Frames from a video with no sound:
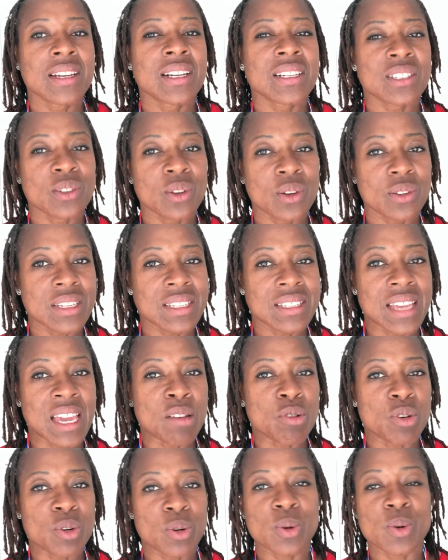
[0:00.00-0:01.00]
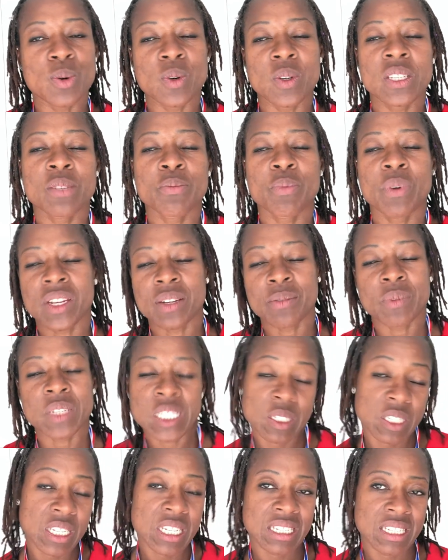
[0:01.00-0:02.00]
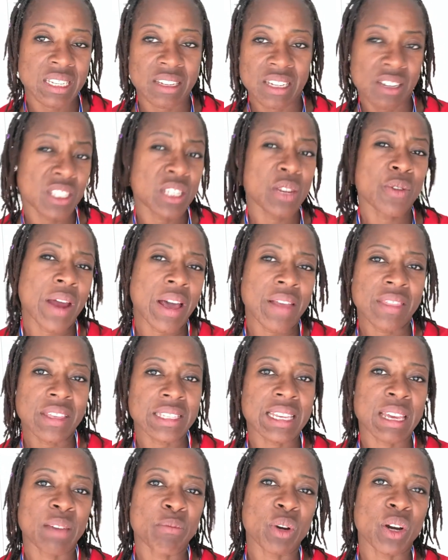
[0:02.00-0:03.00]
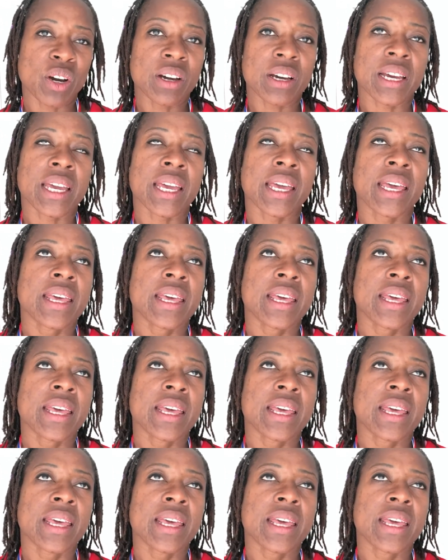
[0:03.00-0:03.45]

It's not the same course, but it's around the same park.